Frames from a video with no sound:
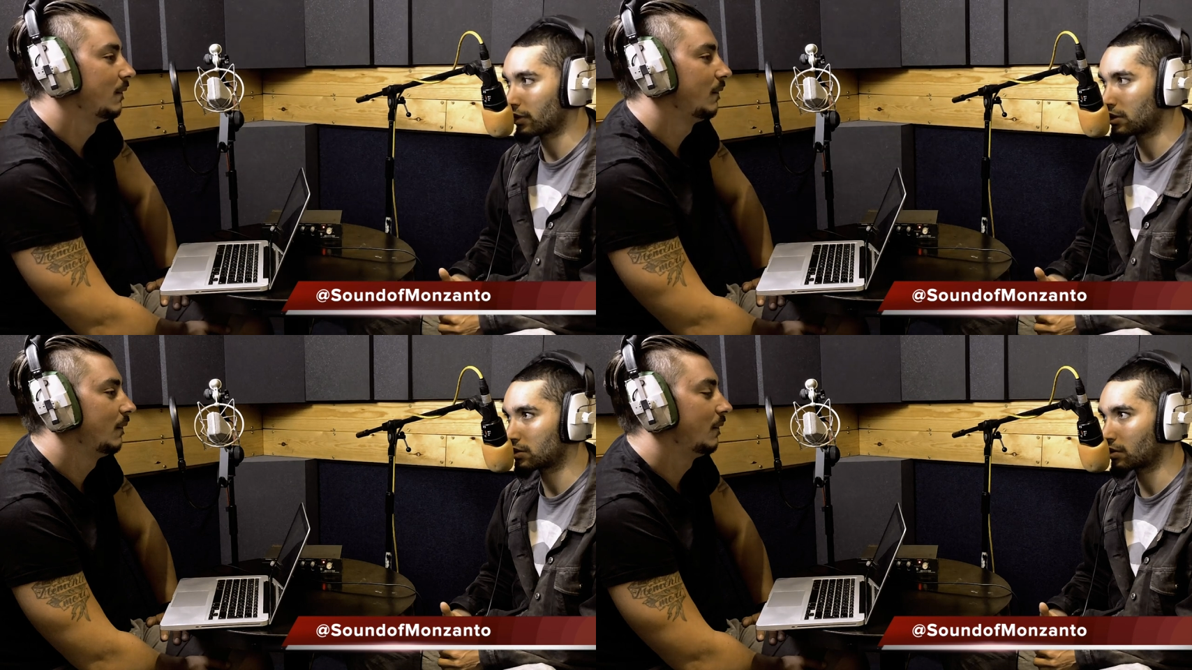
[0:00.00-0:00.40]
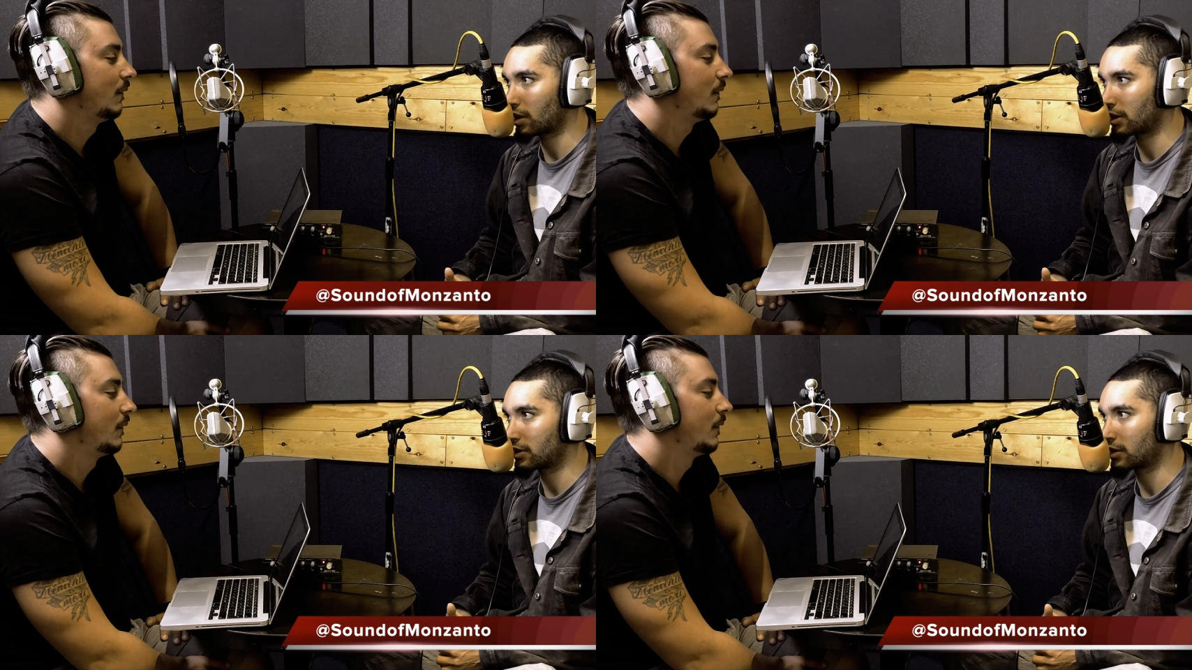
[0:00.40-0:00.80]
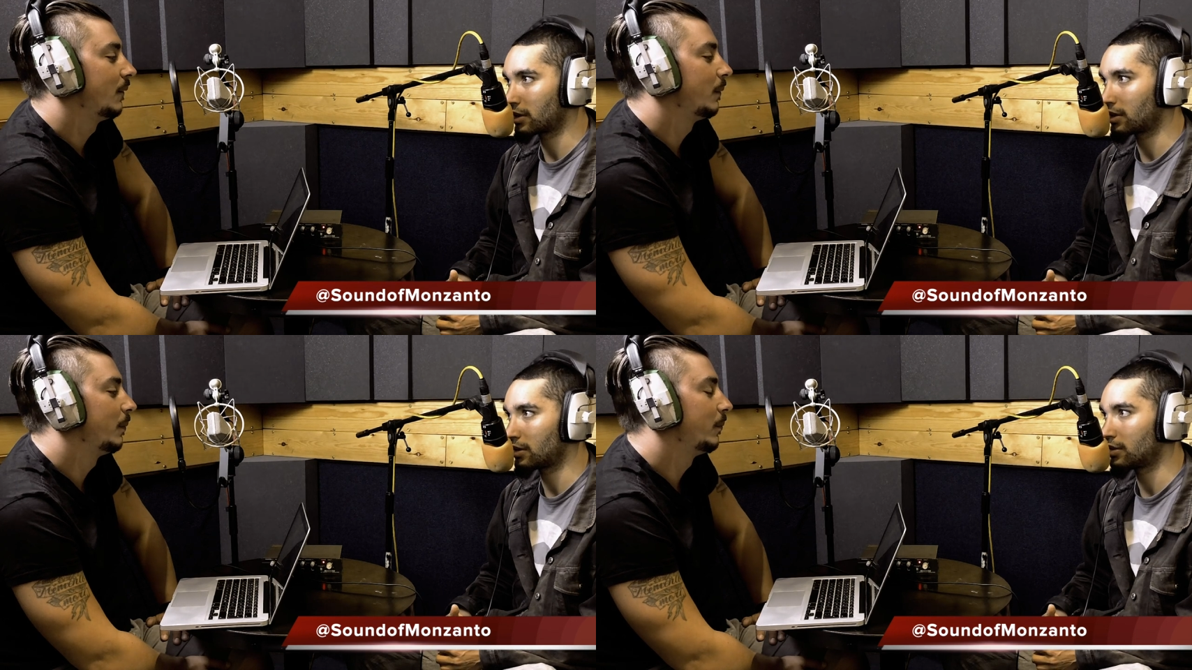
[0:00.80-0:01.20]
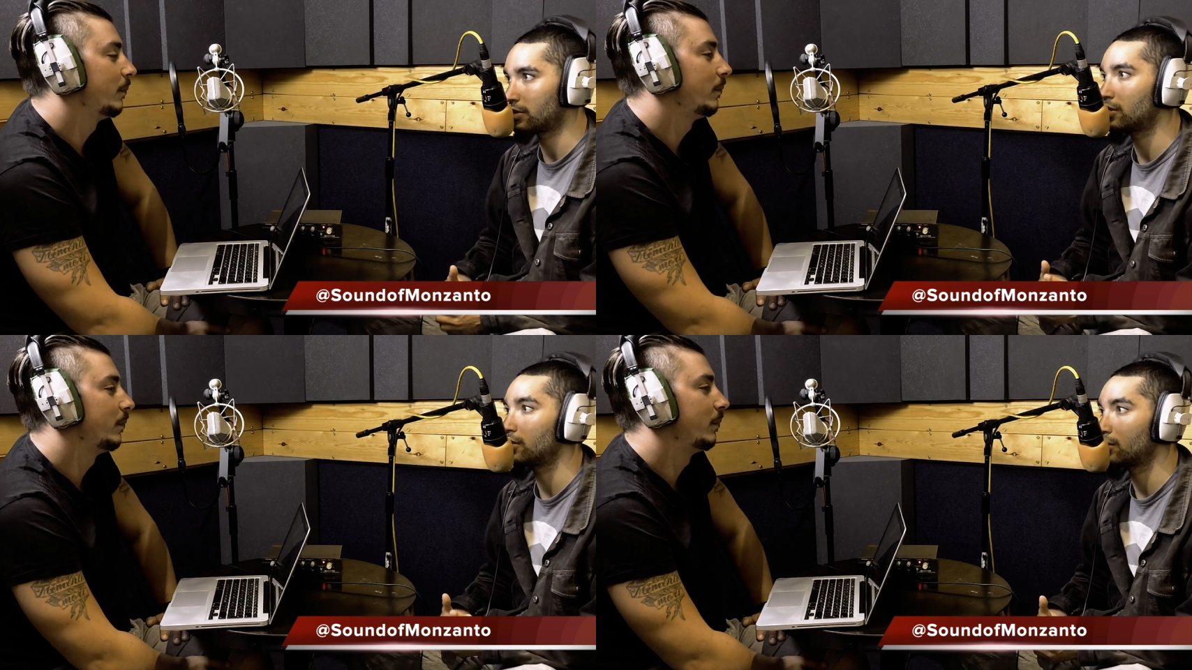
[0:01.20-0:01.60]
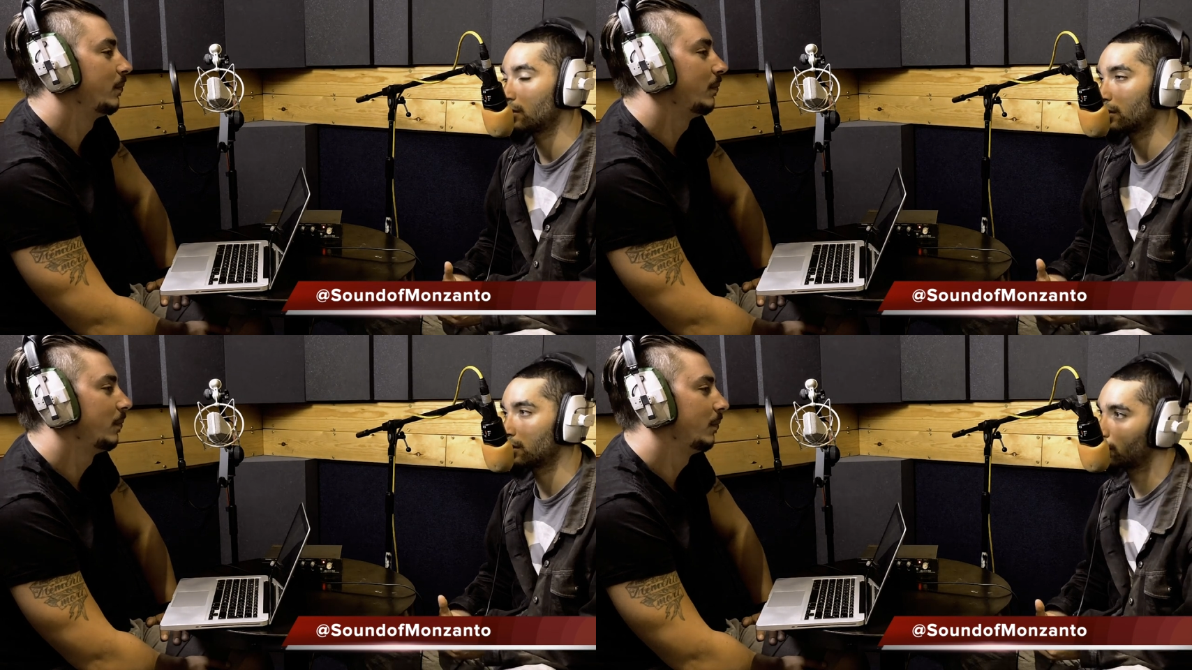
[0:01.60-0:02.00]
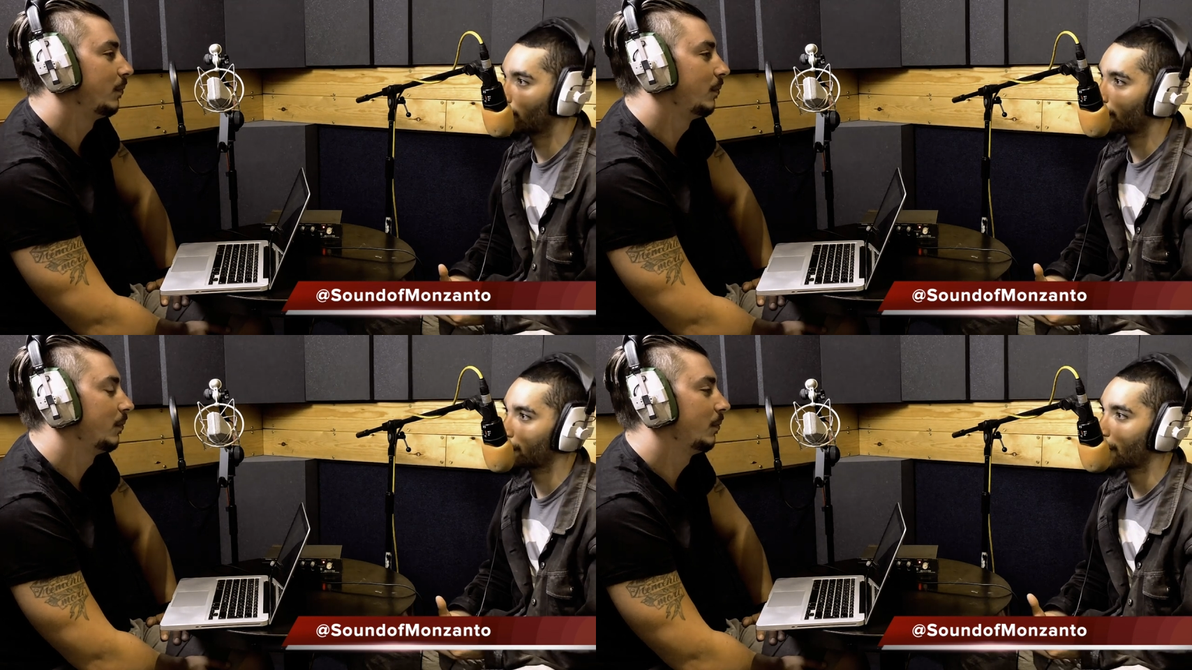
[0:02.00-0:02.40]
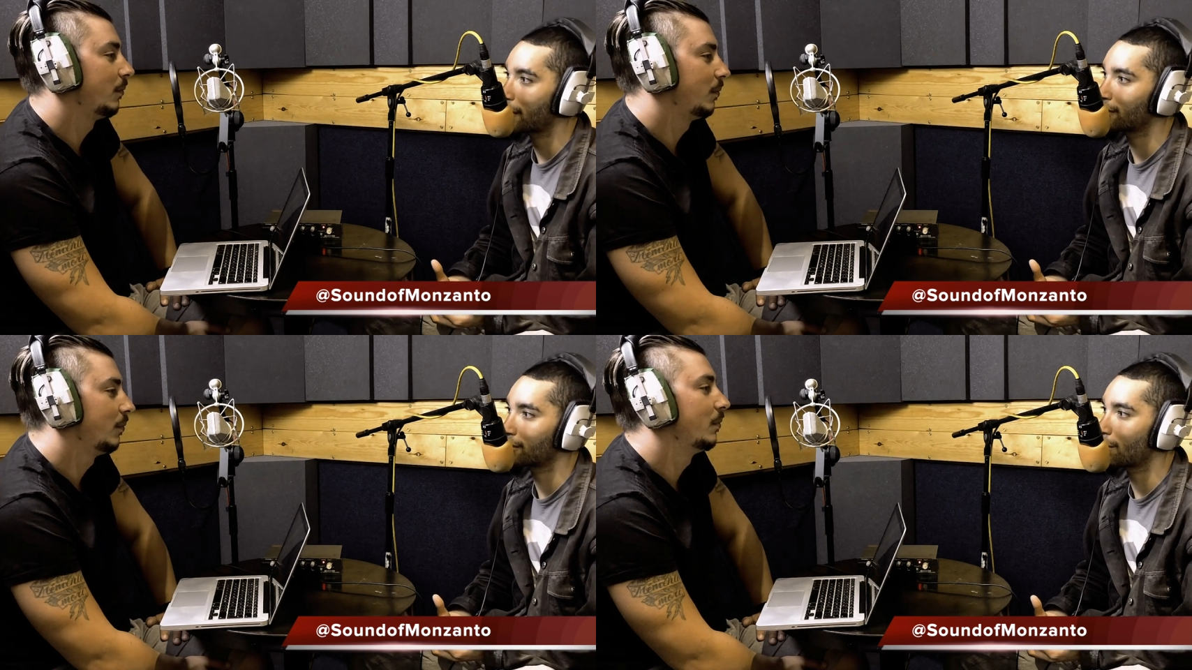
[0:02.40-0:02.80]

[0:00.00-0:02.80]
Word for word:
Speaker 1: than trying to like change the